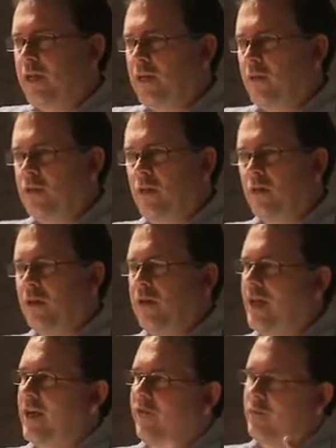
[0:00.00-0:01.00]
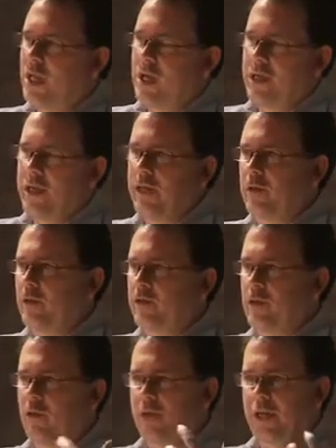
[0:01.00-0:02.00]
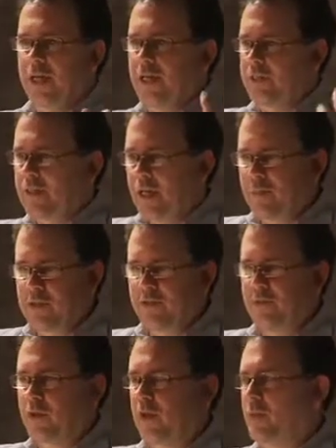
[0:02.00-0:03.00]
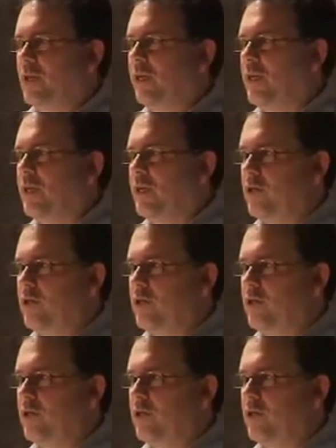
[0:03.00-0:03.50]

and it was all live blogging, and it was all bringing in comments from the community,